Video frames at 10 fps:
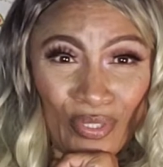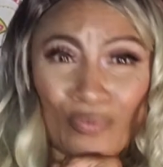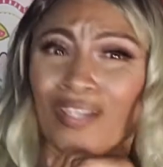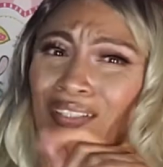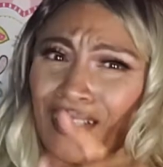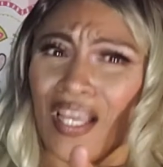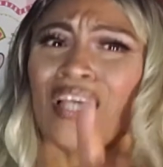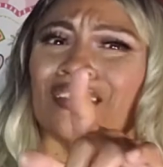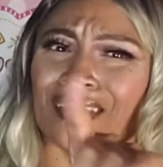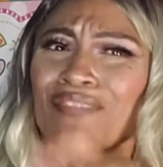What,
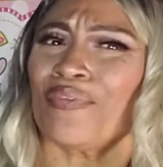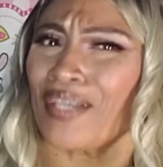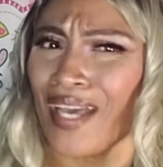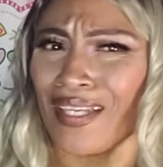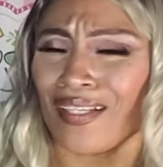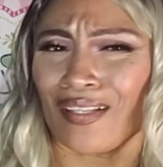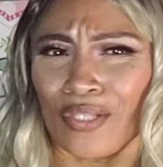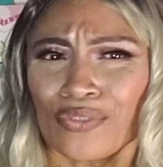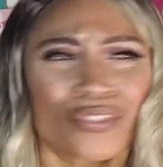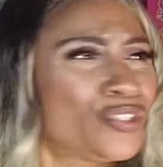Steve, what kind of
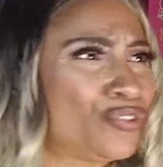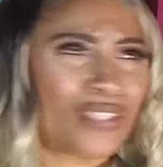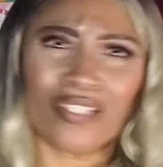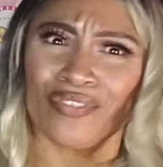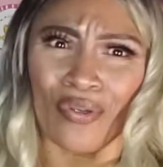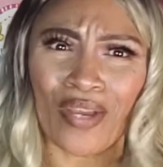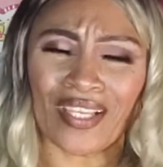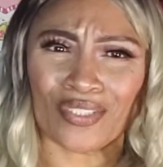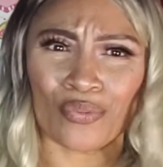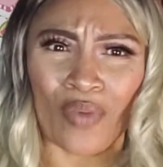closure did you give your
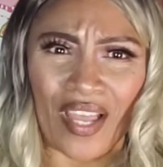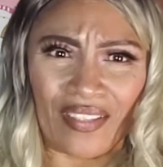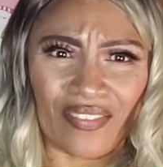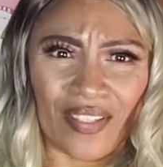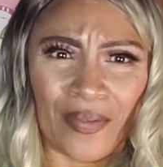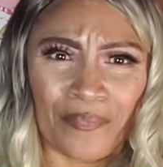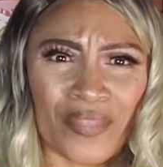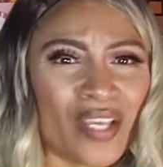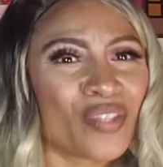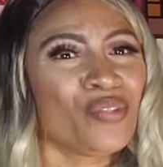ex-wife?
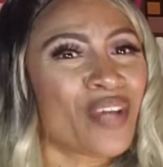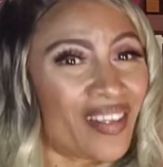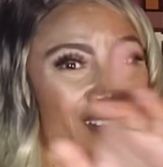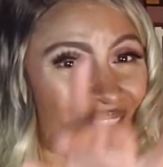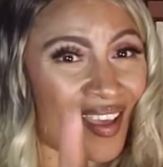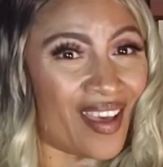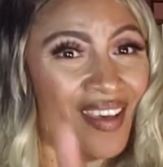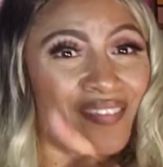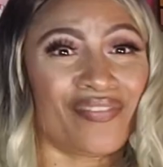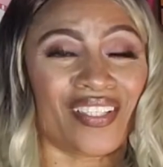You got a
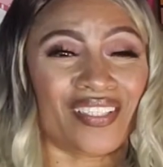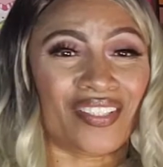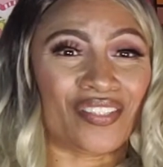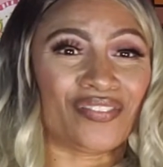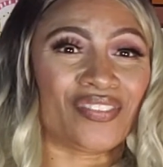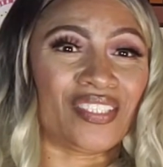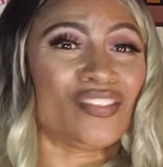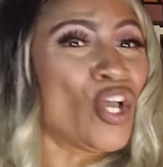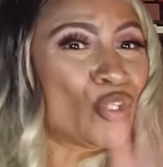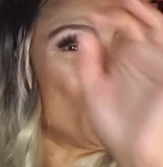lot of fucking nerves, Steve.
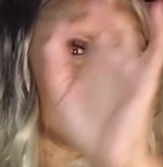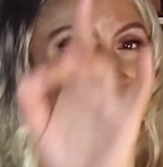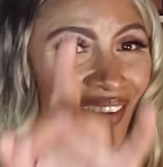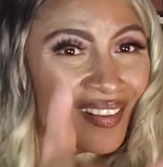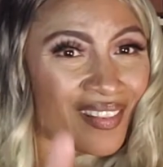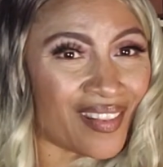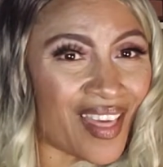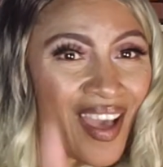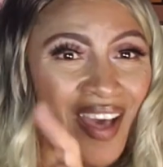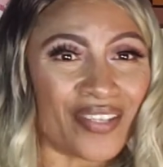You got a
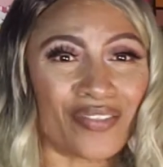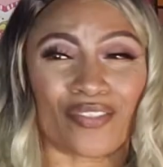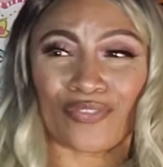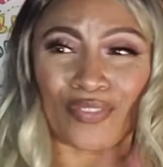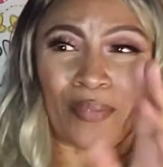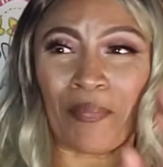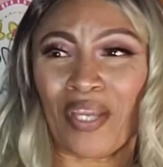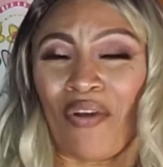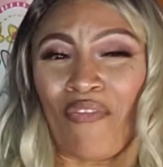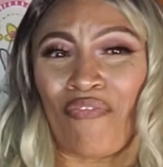lot of nerves with them
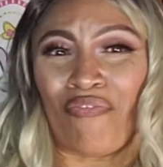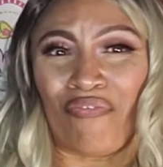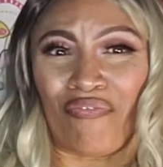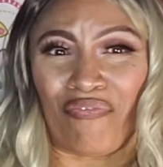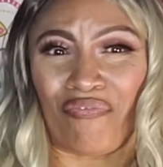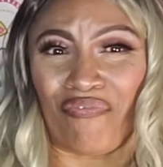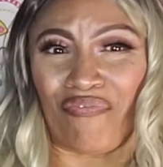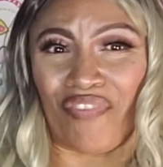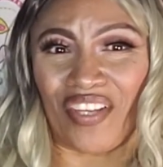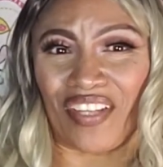big old
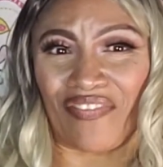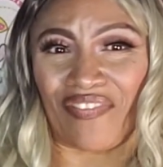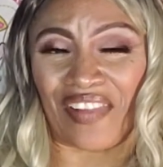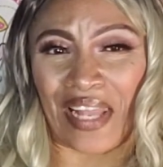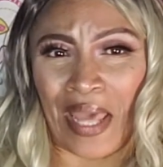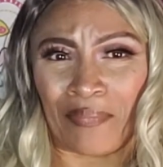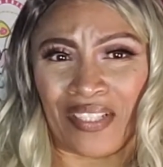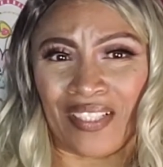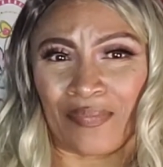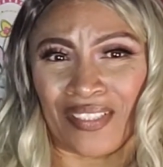funny flappy
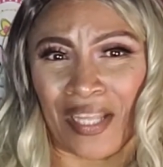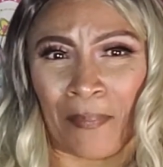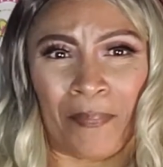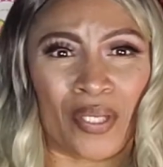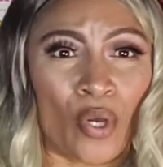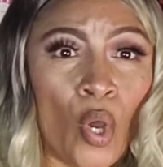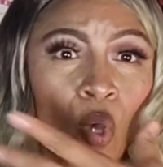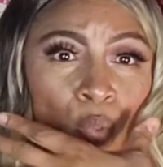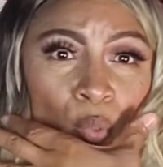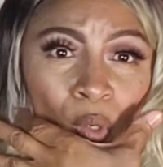lips and that big old
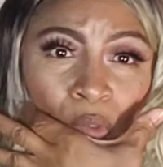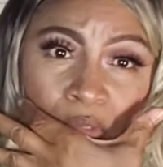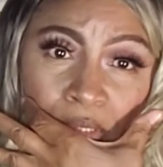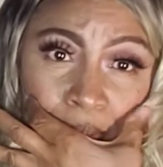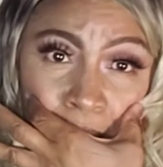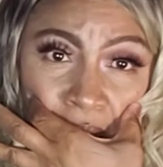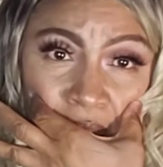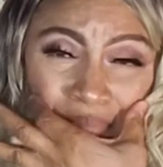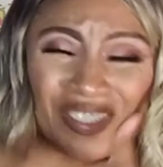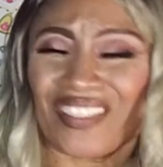nose is about
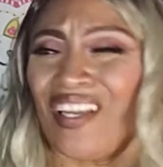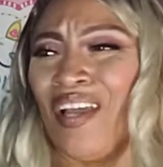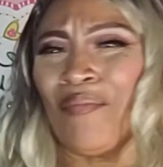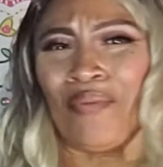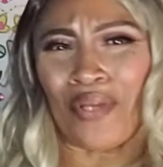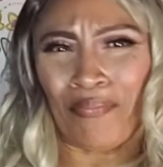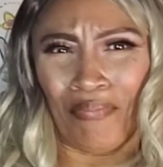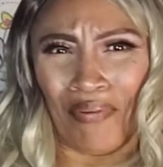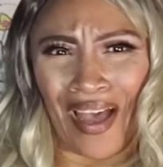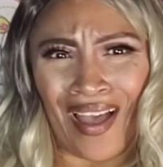as big. Boy,
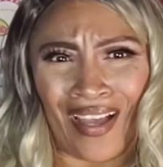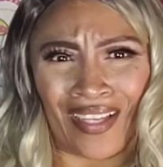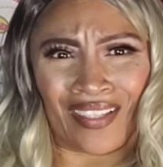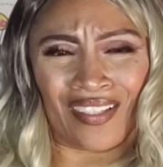bye.